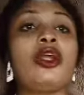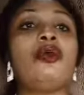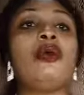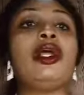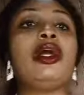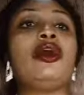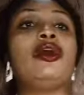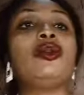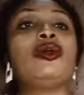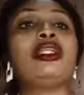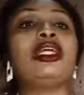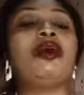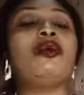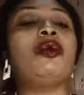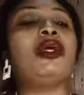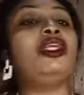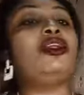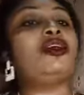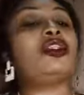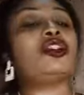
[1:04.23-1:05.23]
We all know that
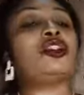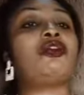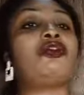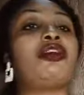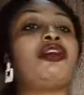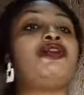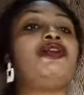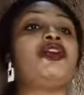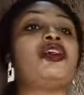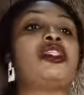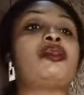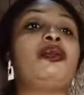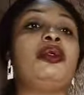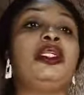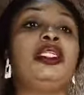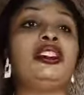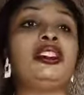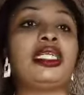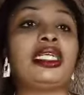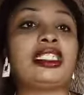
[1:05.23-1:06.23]
when you're suffering for a
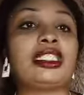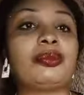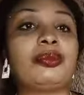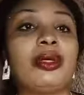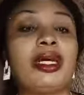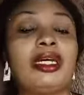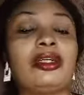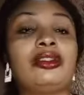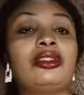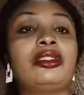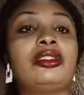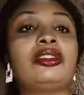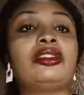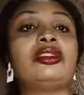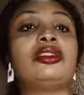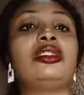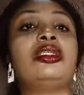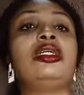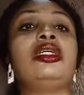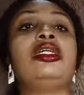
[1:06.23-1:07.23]
spiritual spouse,
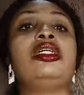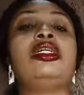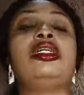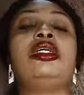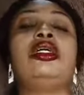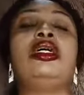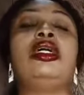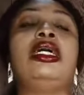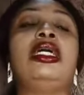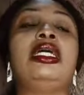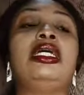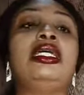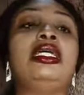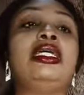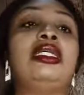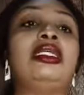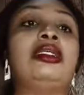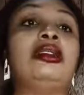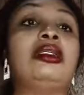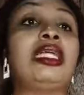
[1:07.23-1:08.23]

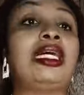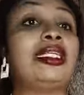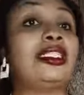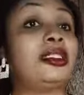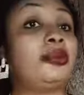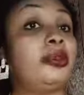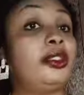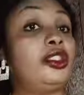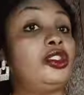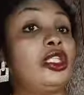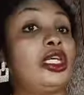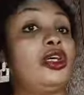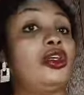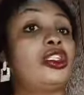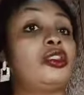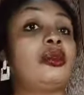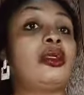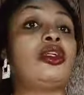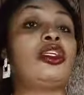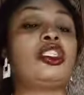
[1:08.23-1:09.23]
that spiritual
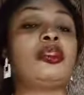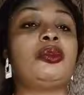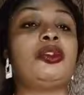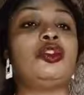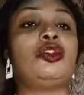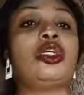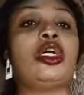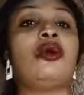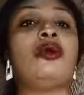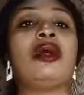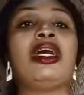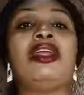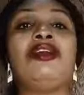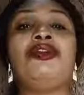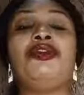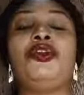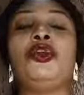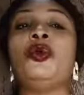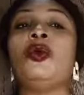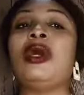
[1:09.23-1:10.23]
husband or spiritual
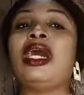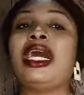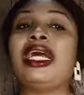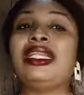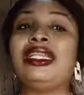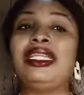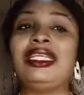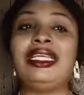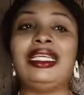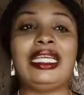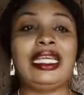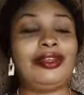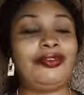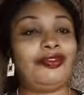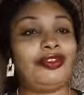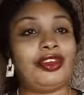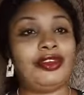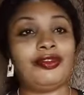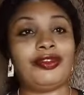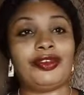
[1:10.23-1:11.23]
wife, you hardly get
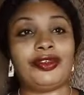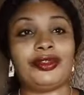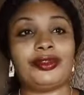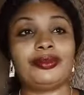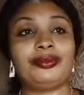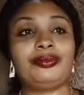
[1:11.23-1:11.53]
favor.